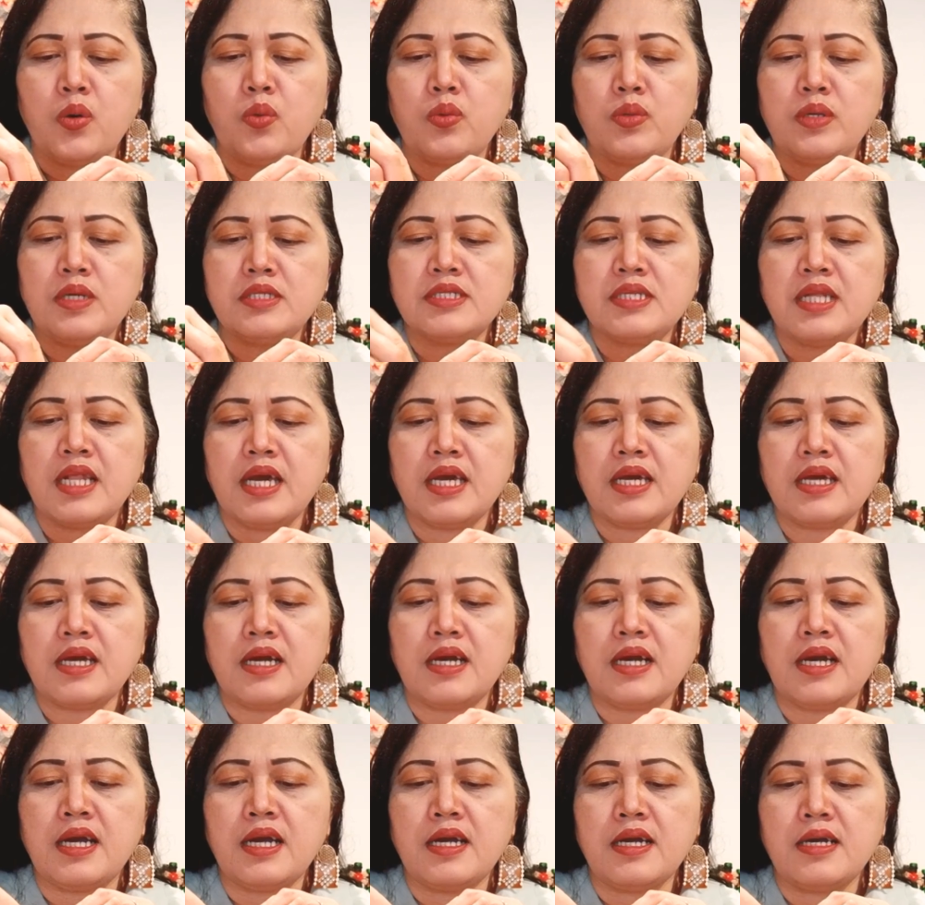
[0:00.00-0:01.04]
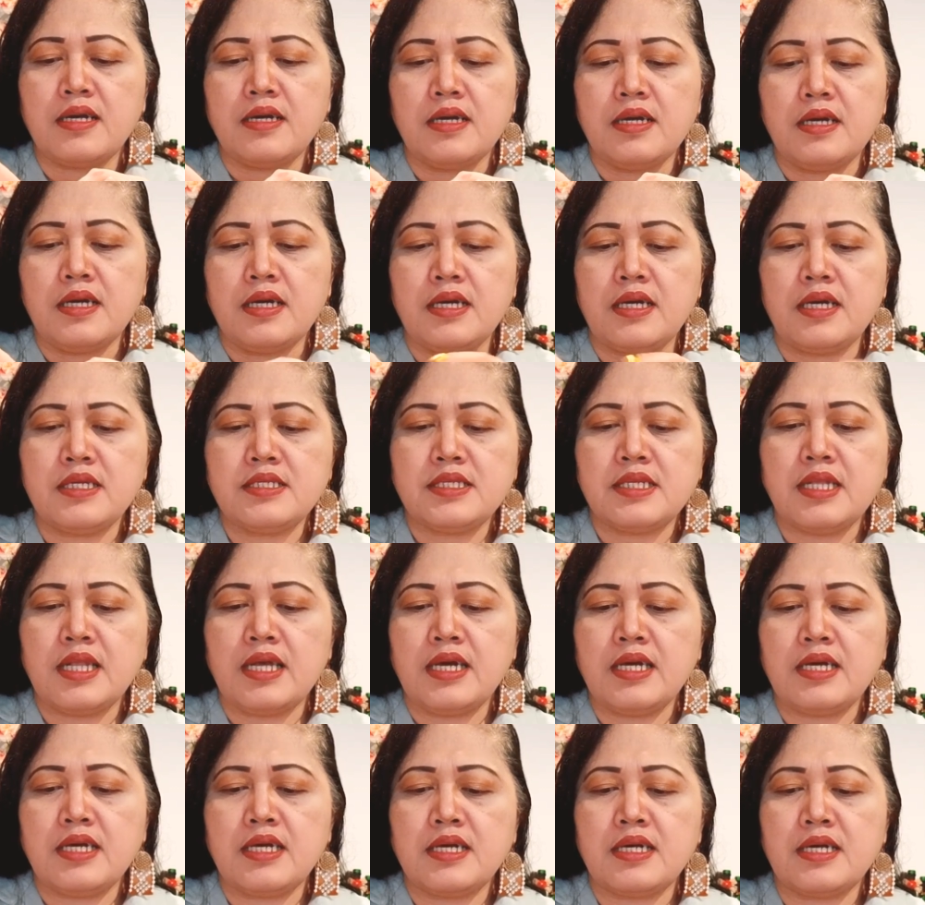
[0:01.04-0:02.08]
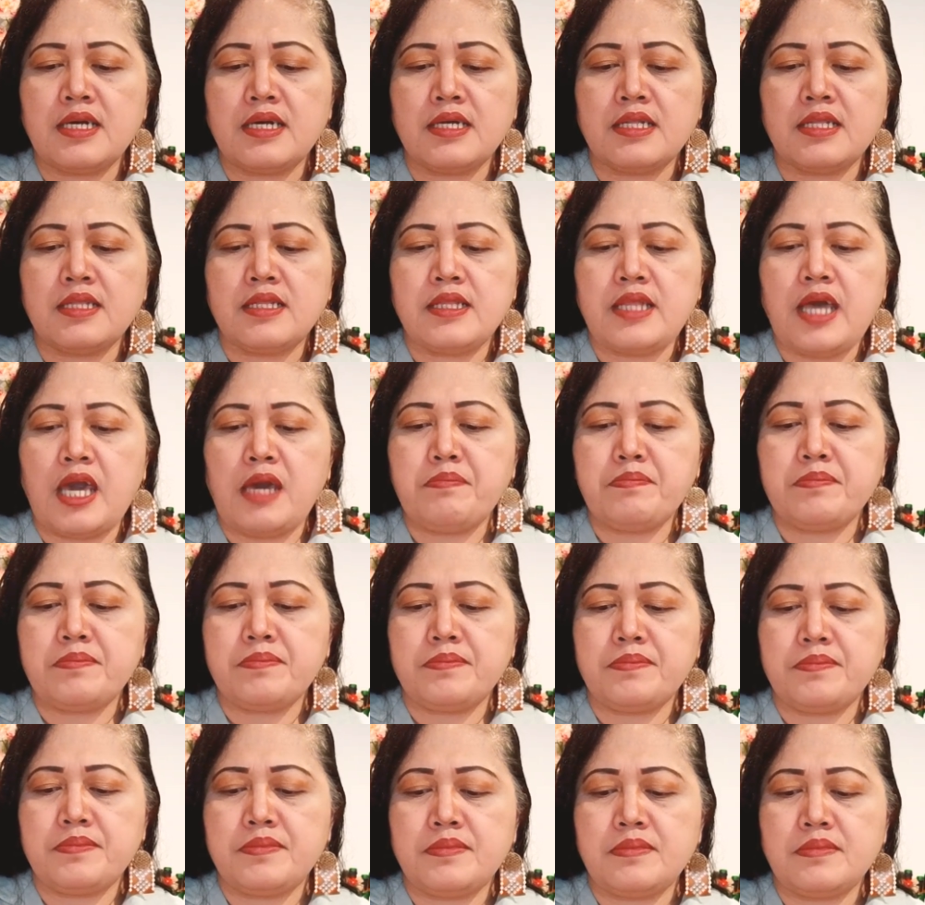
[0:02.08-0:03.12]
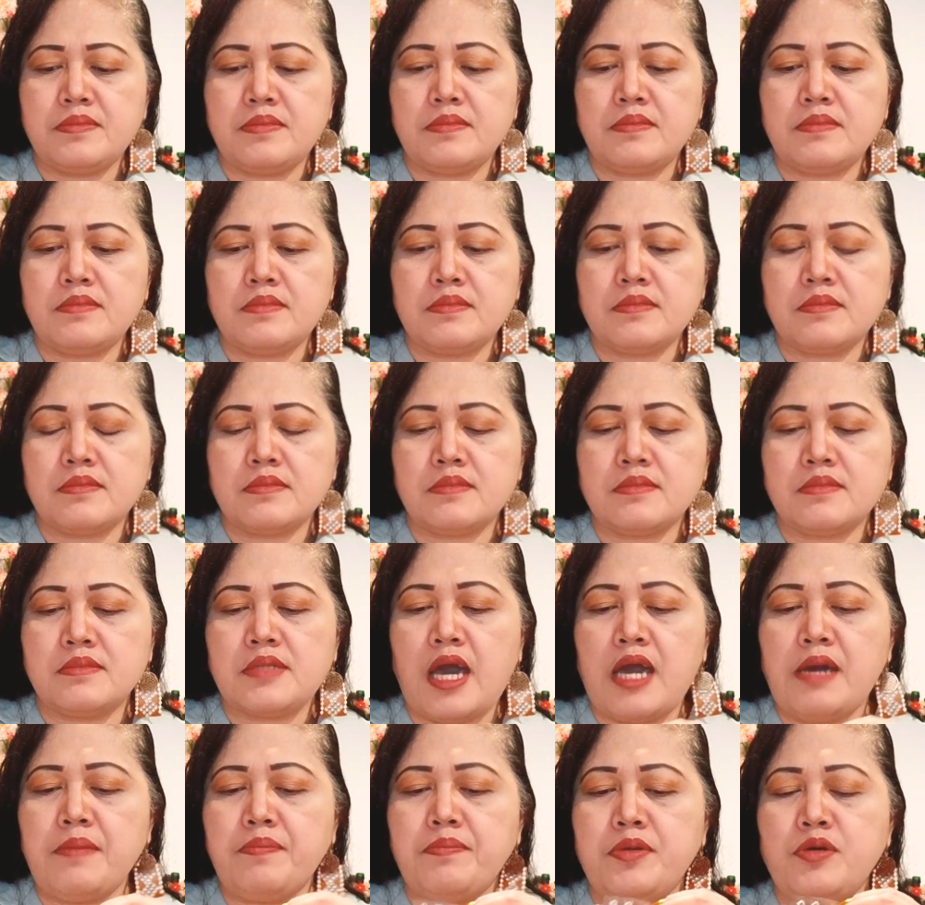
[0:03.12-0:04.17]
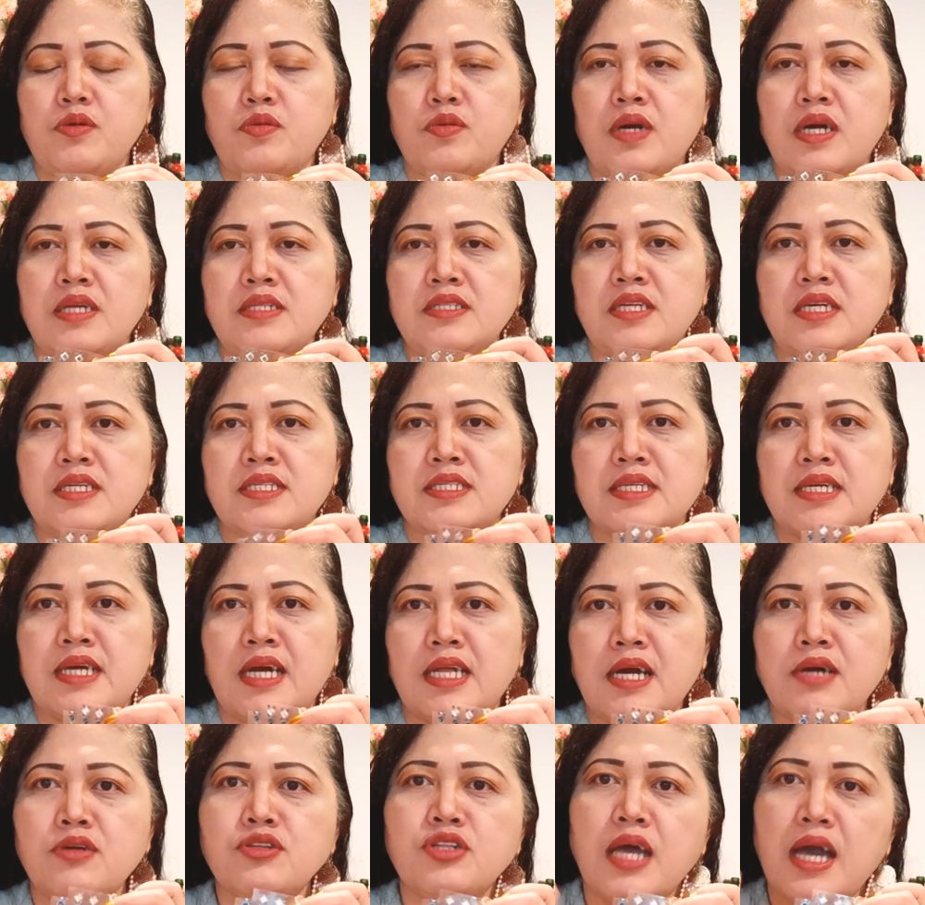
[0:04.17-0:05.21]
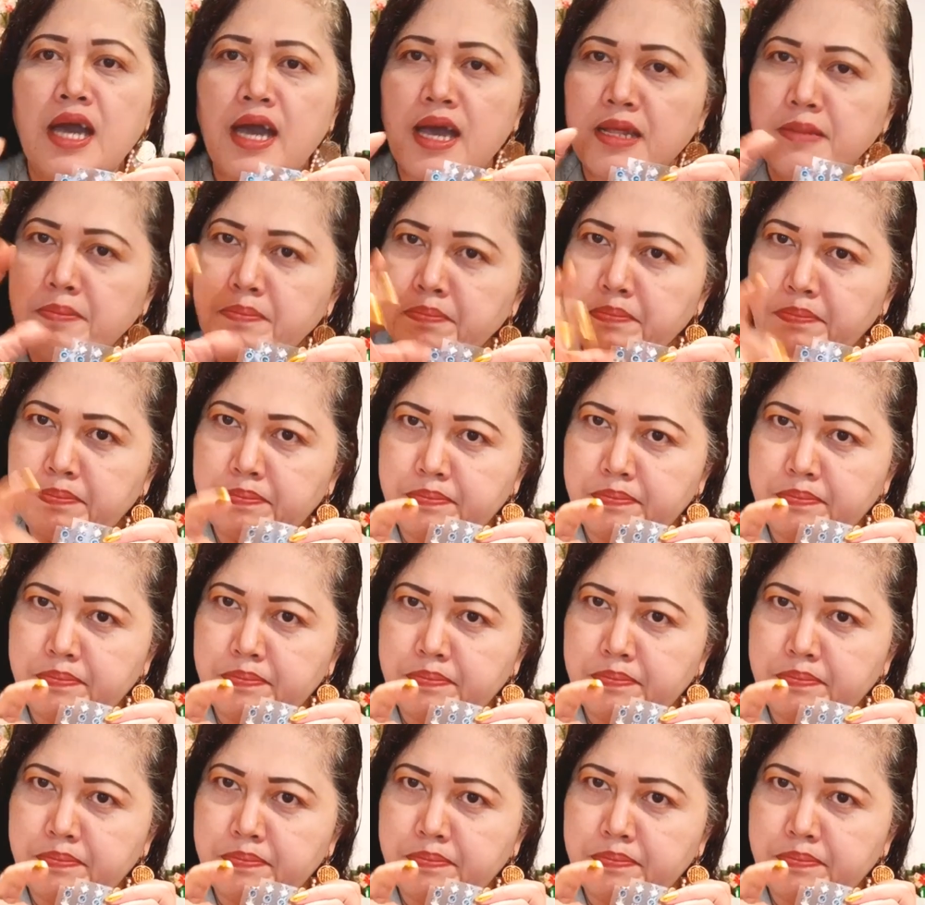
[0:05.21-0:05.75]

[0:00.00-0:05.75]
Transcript: It's like a tape type. You can just cut out and